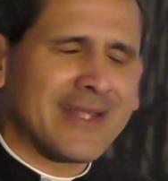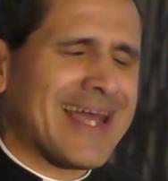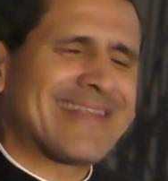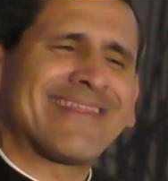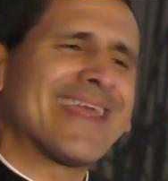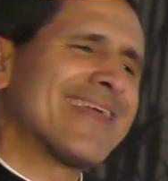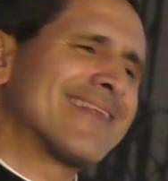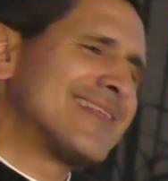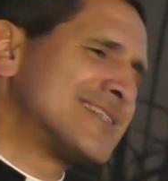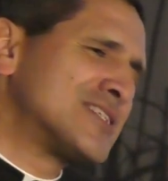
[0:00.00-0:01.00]
not thinking
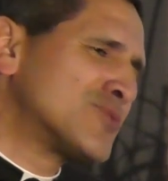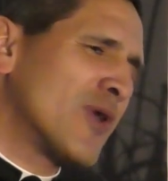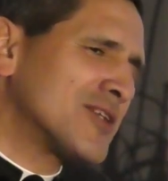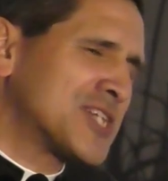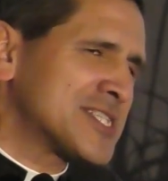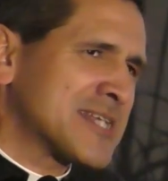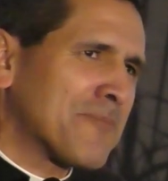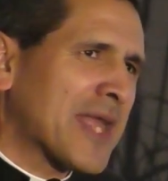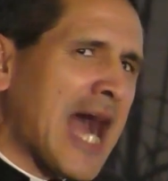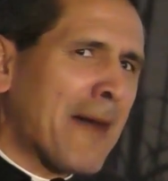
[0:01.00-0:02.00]
that this is, well, just
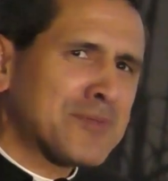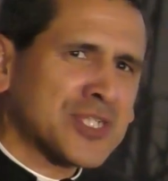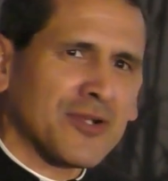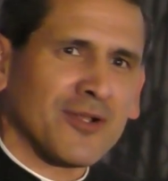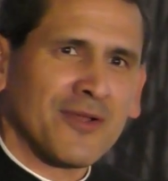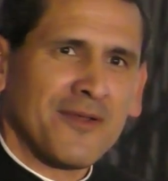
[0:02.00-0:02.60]
something optional.